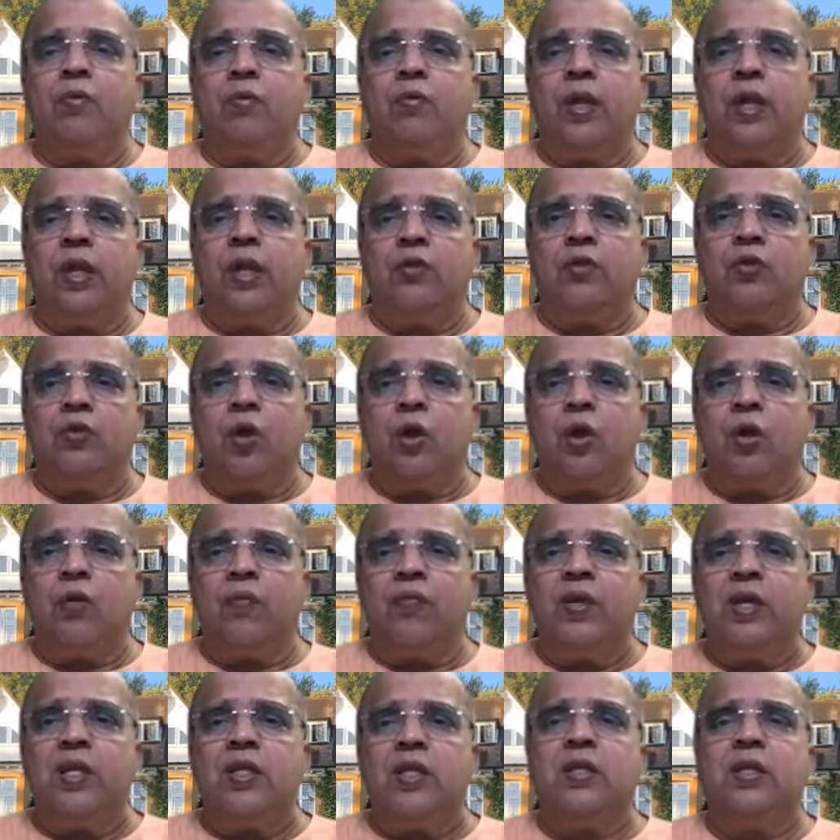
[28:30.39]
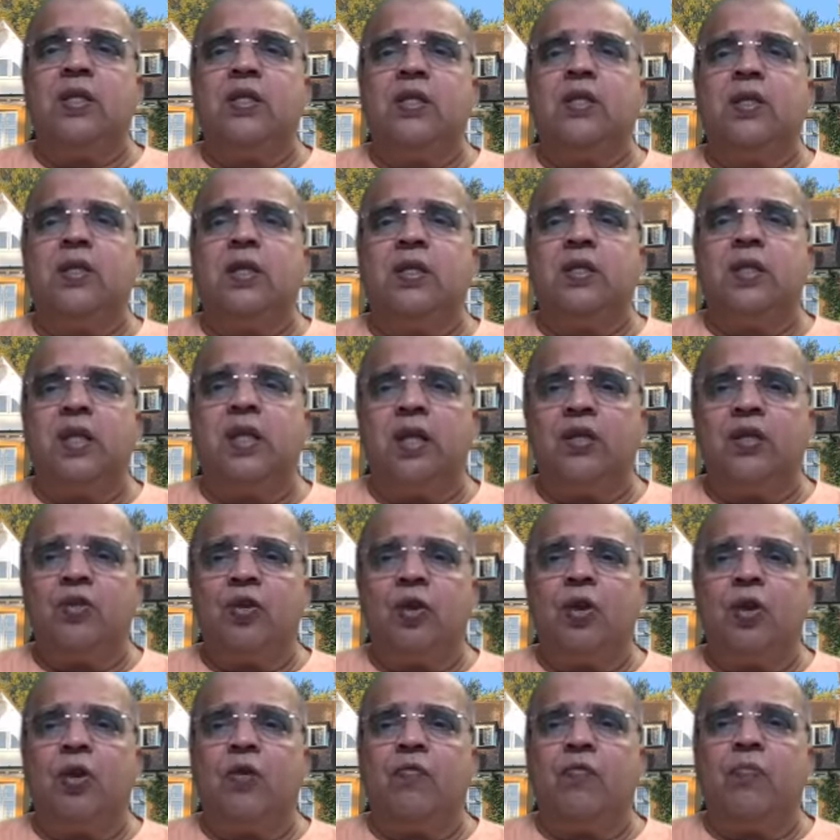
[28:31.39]
There is a lot of injustice, there is a
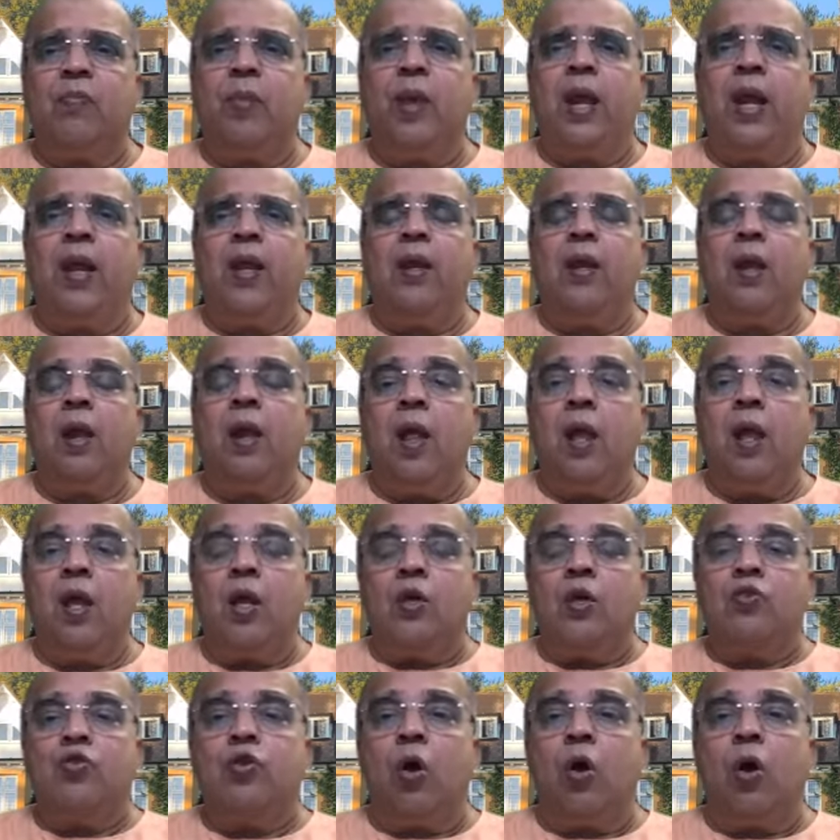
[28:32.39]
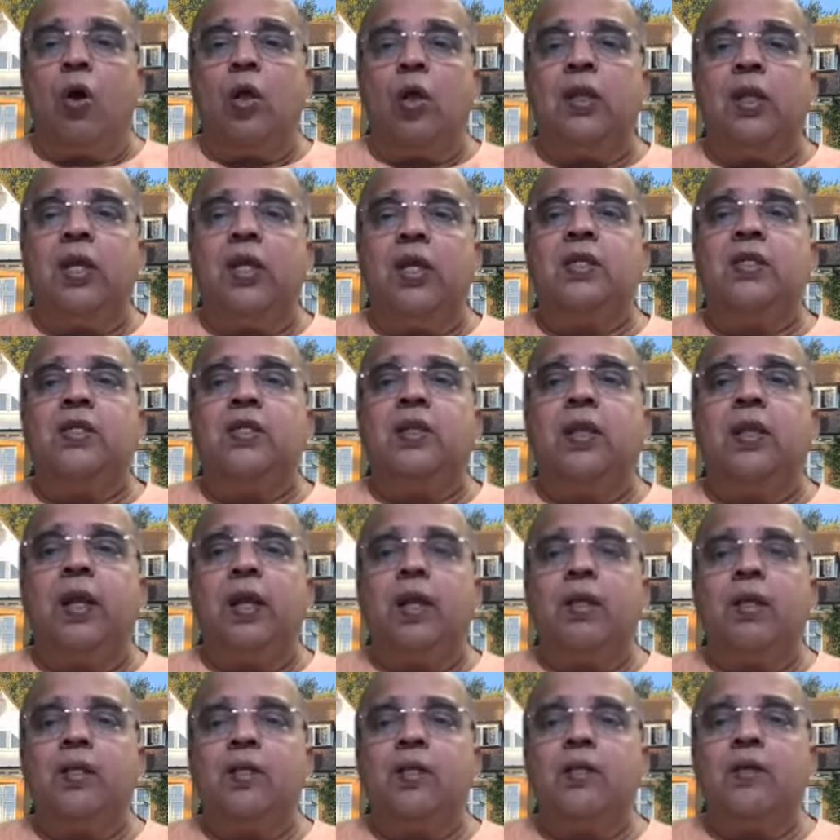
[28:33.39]
lot of pain. So all these
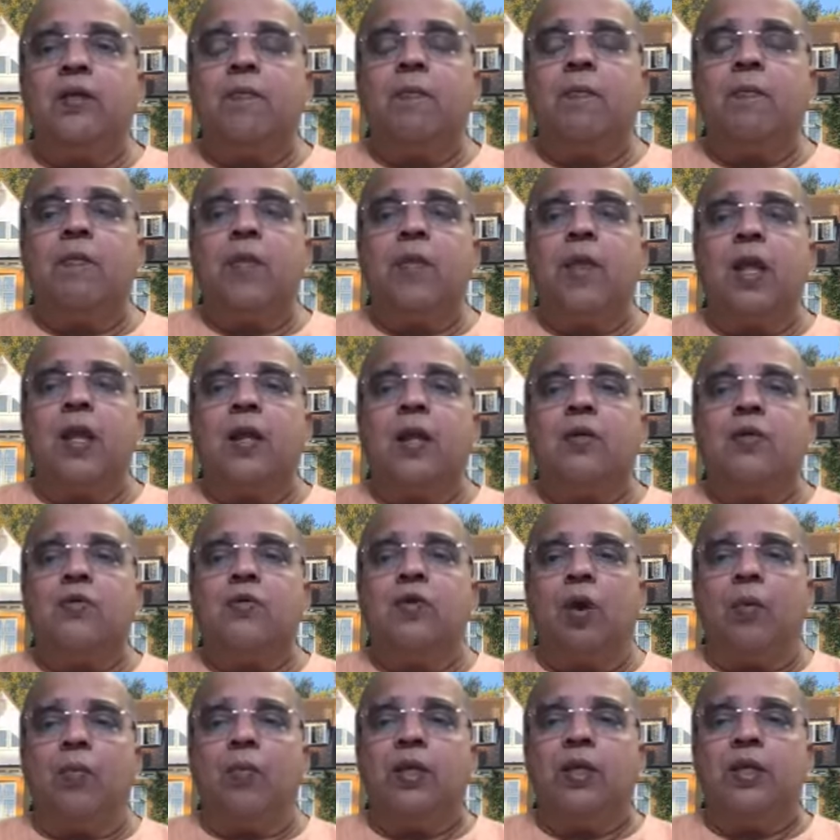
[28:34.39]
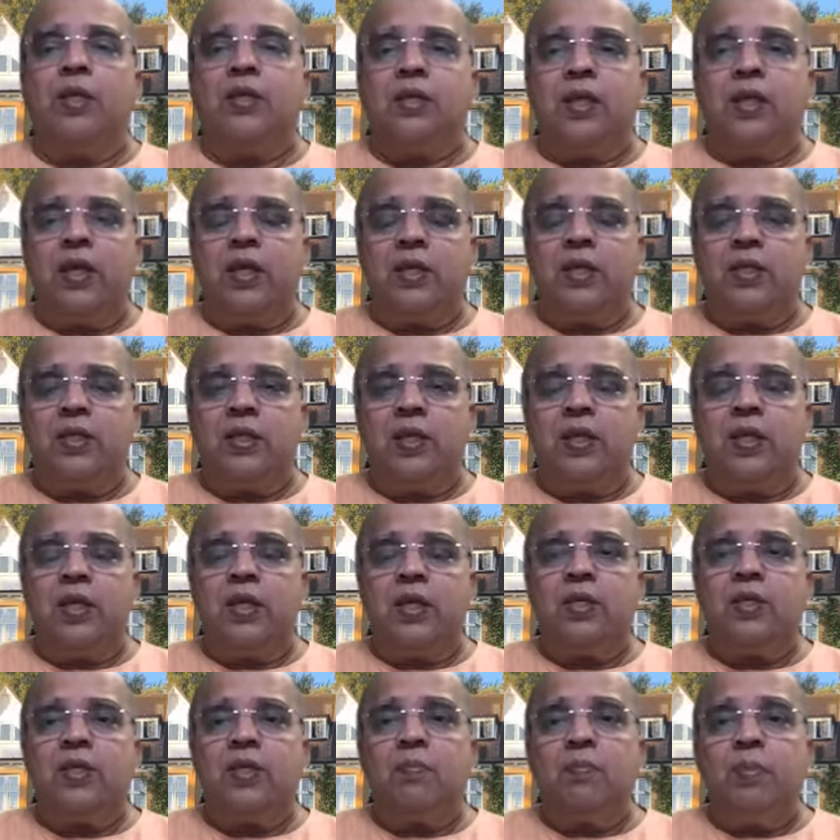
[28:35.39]
things, Swamiji says,
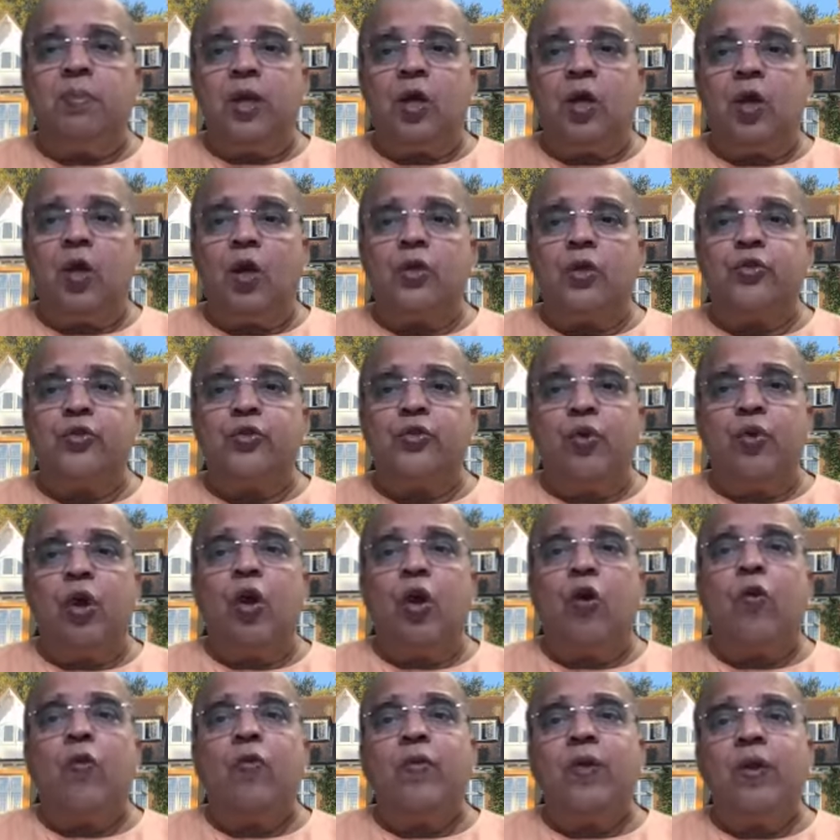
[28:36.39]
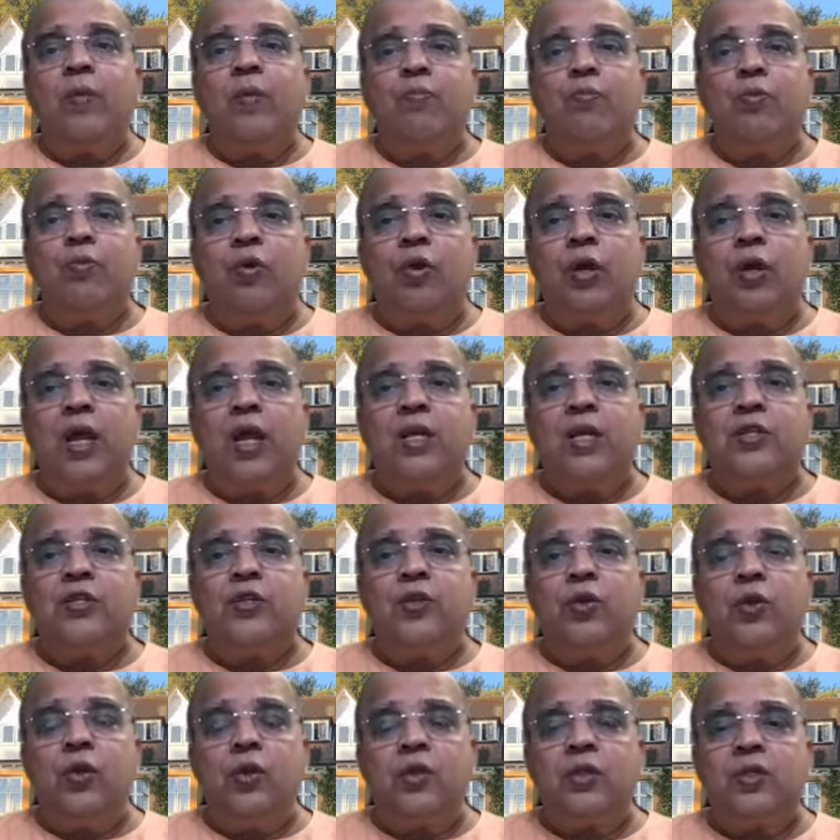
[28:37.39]
is because you have
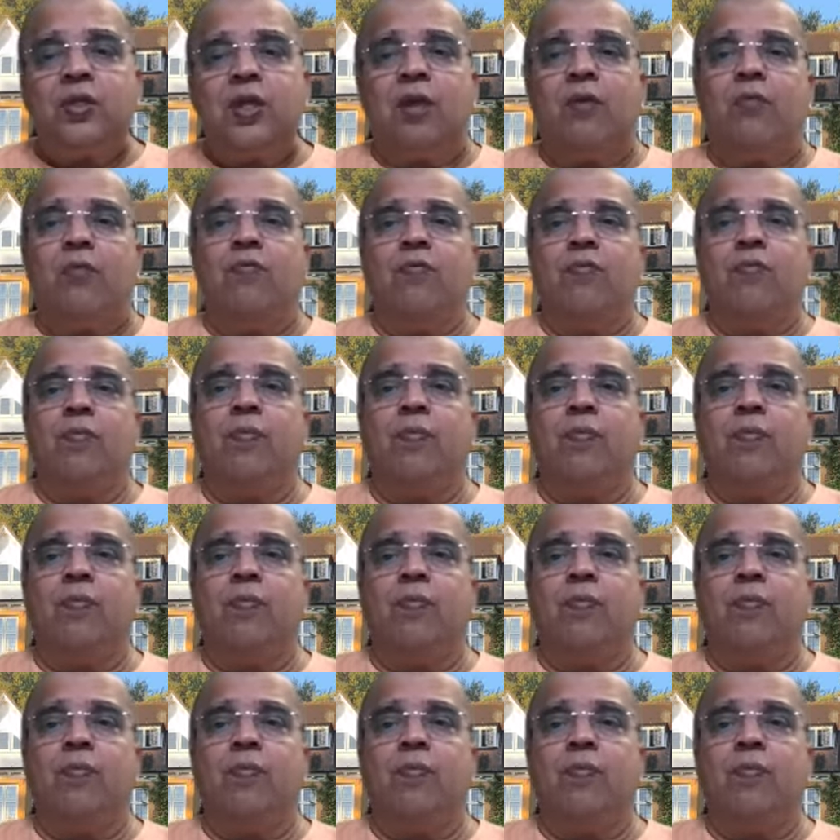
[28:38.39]
hypnotized yourself.